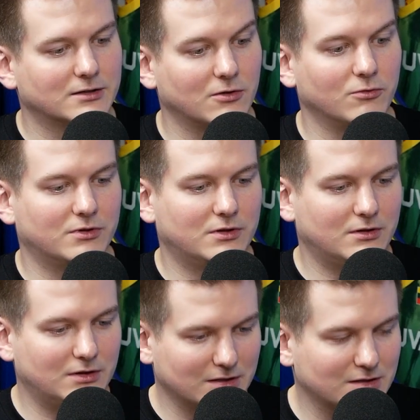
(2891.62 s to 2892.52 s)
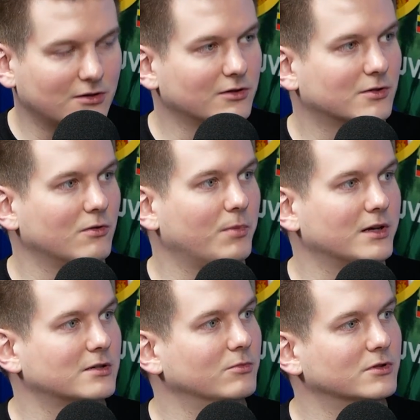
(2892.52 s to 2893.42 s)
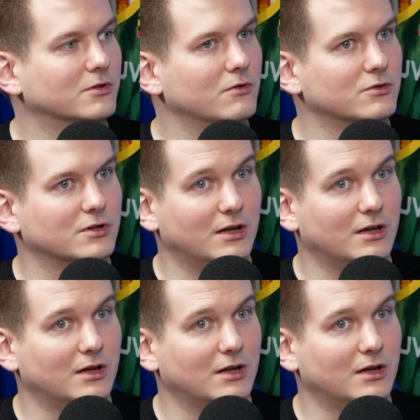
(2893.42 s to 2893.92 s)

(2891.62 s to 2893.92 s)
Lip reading: So this is also a possible solution.